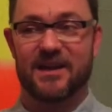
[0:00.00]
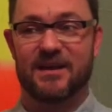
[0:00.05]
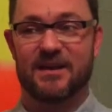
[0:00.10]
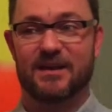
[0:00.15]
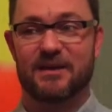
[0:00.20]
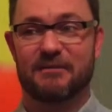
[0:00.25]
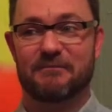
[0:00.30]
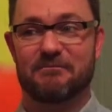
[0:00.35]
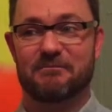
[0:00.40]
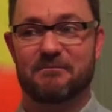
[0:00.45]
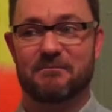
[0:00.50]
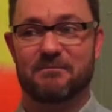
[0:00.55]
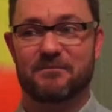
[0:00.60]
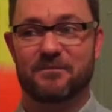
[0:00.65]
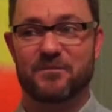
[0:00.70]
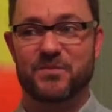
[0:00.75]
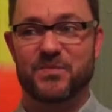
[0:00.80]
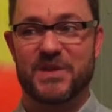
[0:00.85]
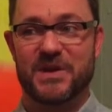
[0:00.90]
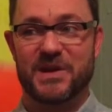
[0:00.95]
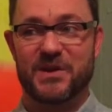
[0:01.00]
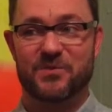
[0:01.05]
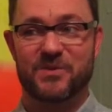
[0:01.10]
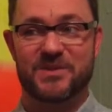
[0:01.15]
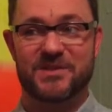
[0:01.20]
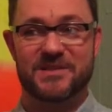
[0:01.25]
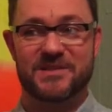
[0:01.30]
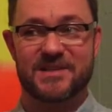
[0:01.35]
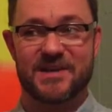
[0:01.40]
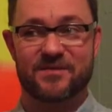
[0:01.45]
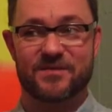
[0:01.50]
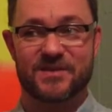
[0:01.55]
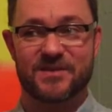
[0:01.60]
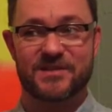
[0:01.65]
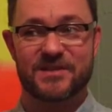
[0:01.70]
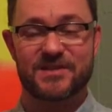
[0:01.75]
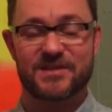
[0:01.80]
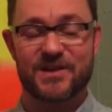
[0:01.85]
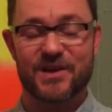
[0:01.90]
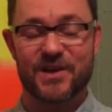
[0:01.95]
Um, Then I went to San
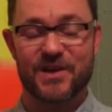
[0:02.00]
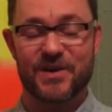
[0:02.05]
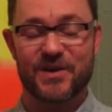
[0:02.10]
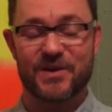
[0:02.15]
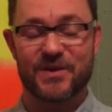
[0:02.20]
Francisco